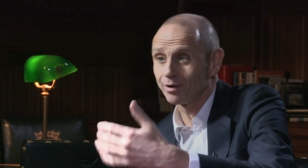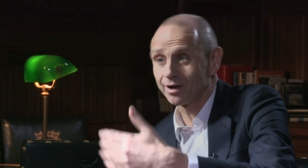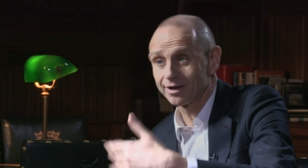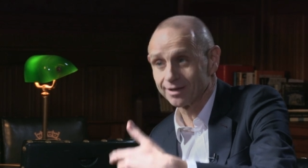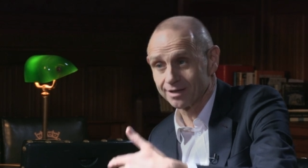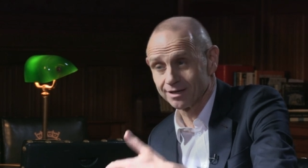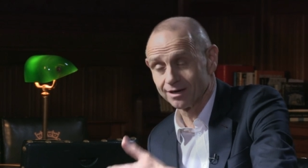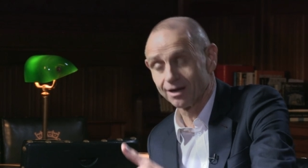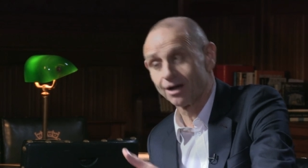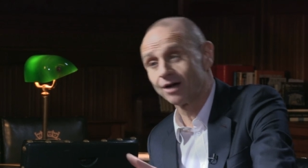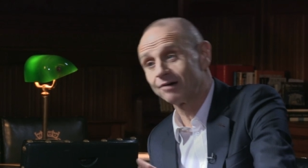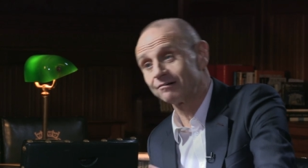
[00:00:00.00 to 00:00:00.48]
by
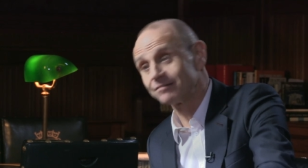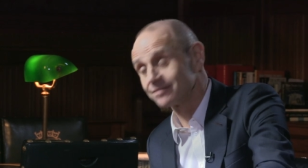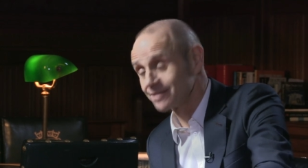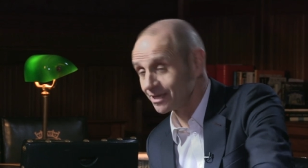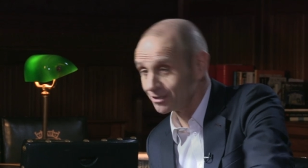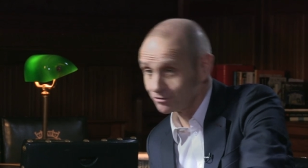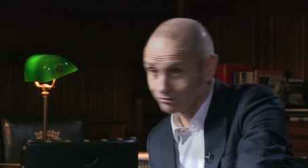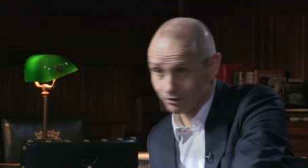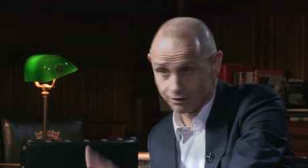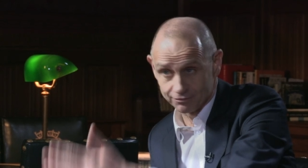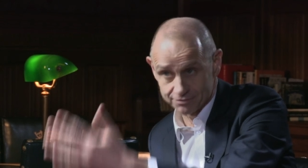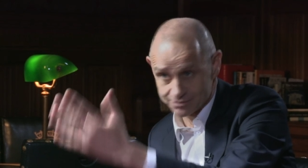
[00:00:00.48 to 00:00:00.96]
car as
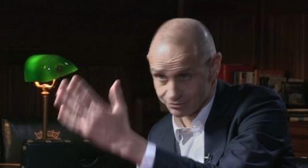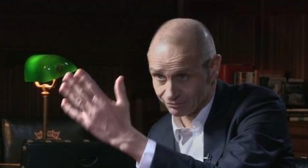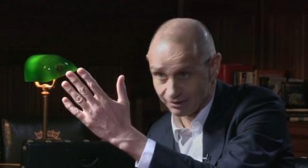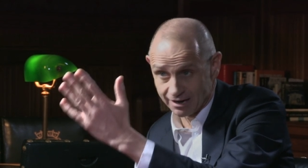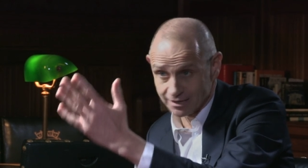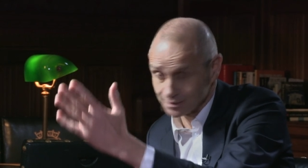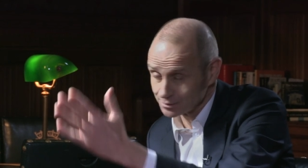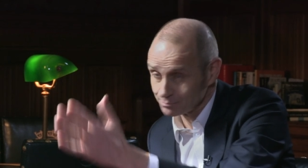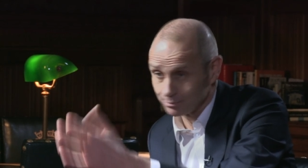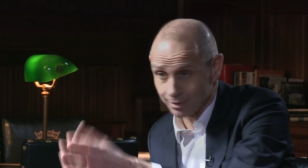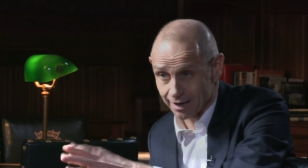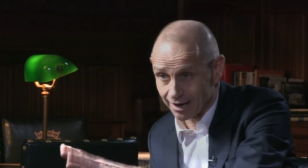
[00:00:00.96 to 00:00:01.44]
they drove
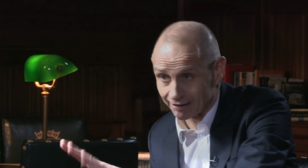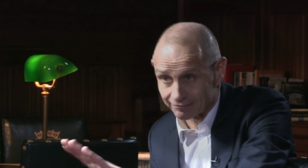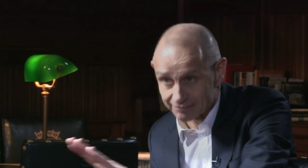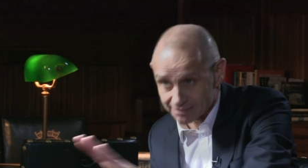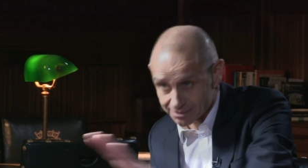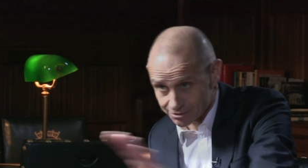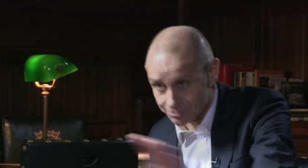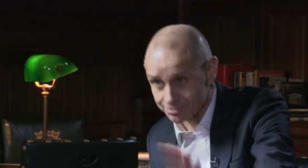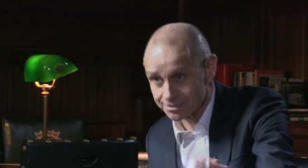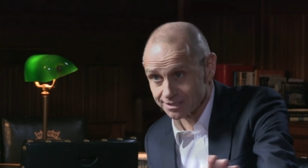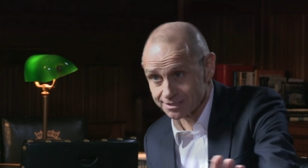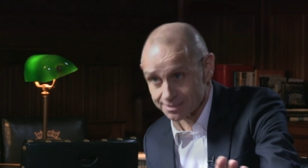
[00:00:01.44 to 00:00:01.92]
straight to Paris
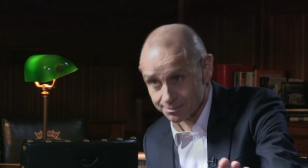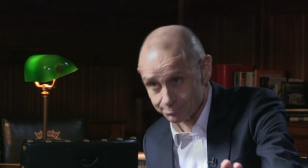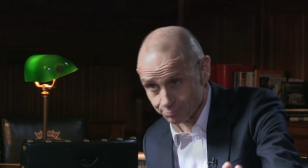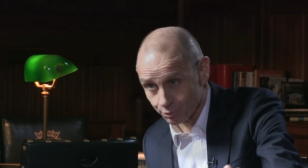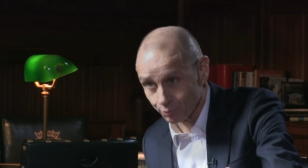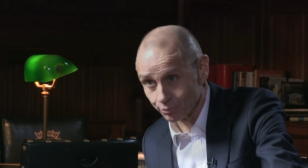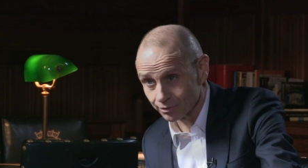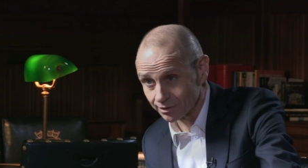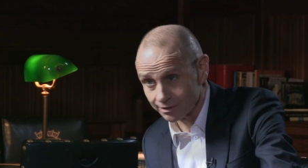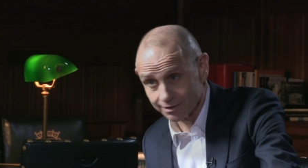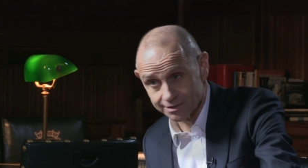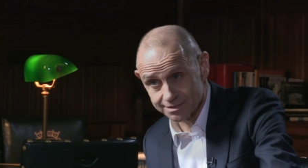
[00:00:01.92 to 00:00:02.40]
because there's a
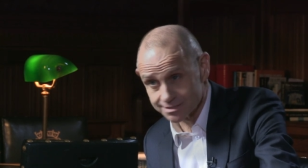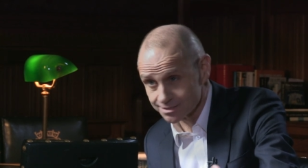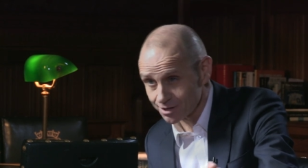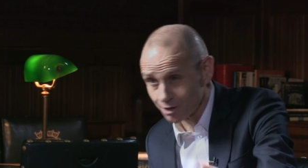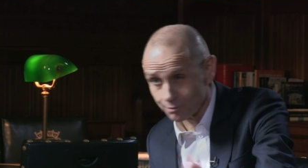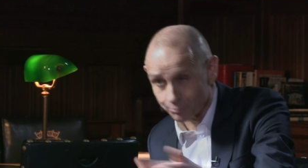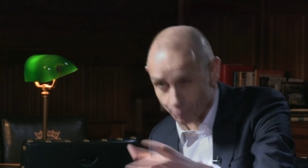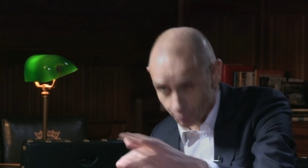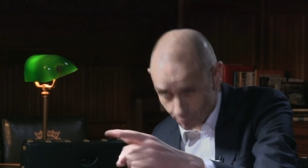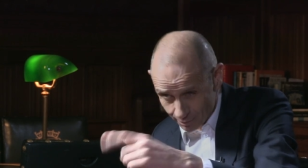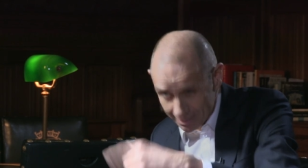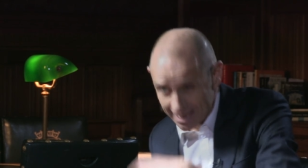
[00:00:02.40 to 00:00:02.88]
borderless
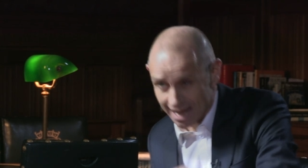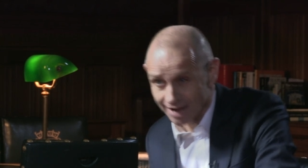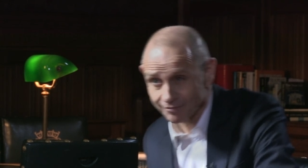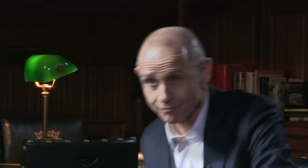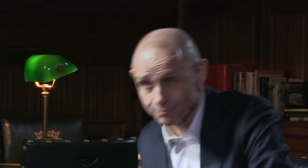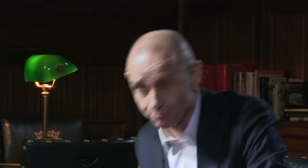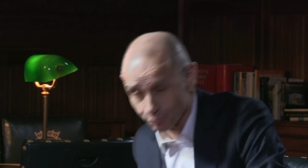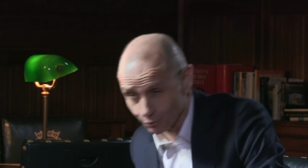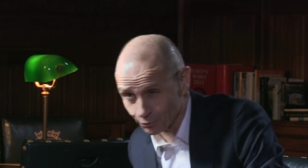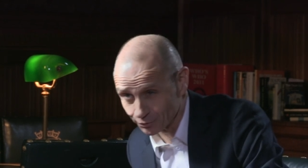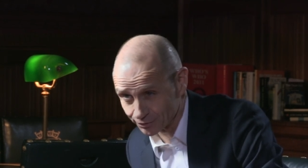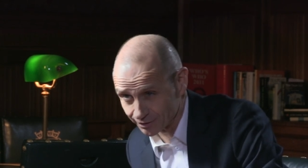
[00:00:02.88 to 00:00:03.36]
zone. But we have
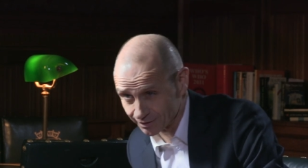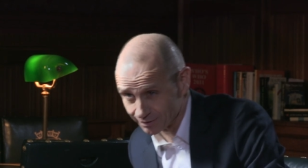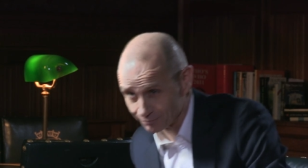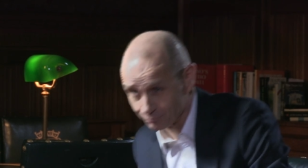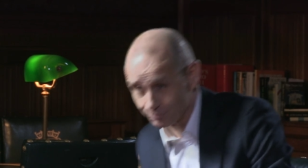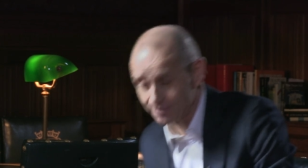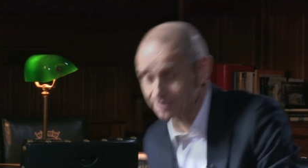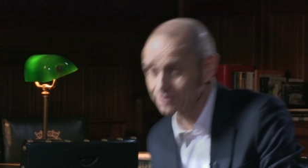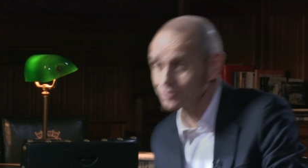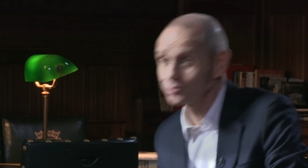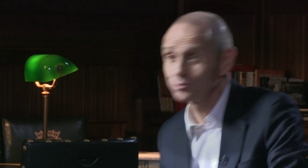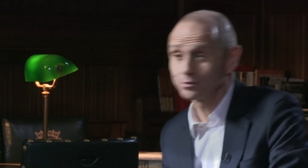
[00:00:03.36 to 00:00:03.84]
a border.
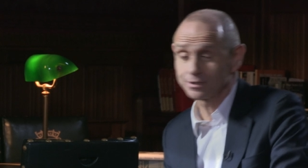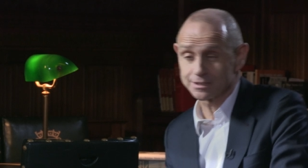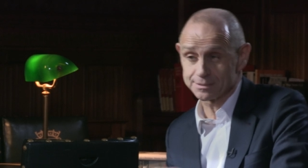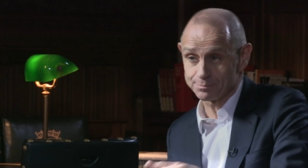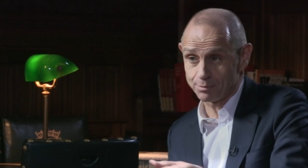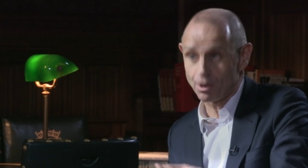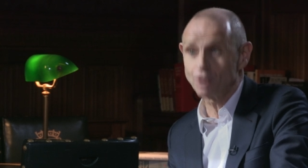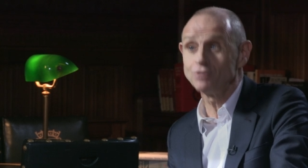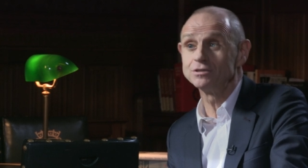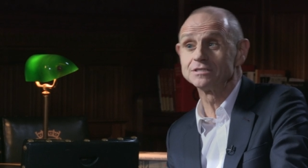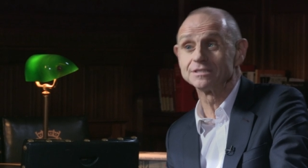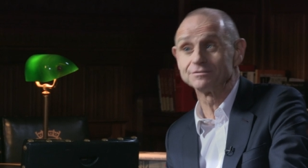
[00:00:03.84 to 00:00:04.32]
We do
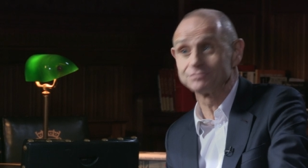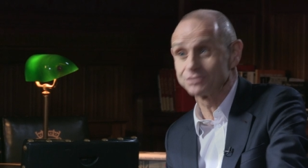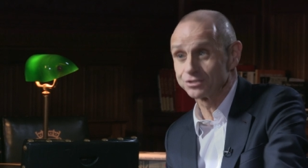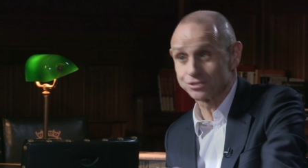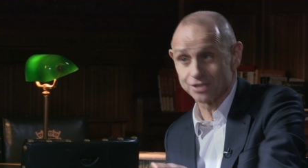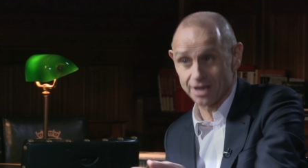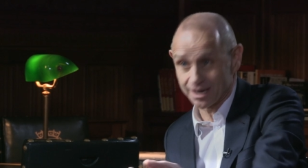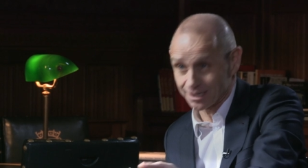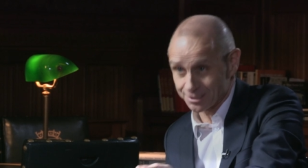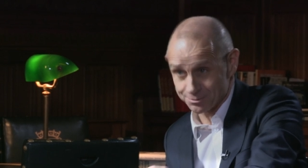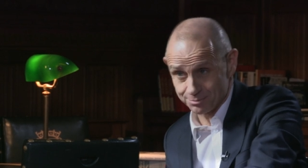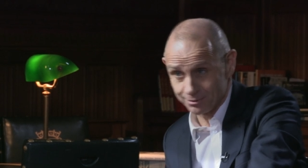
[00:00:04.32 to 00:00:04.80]
explosives
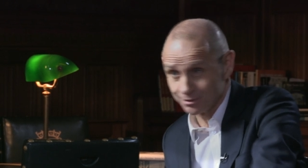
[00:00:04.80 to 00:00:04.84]
checks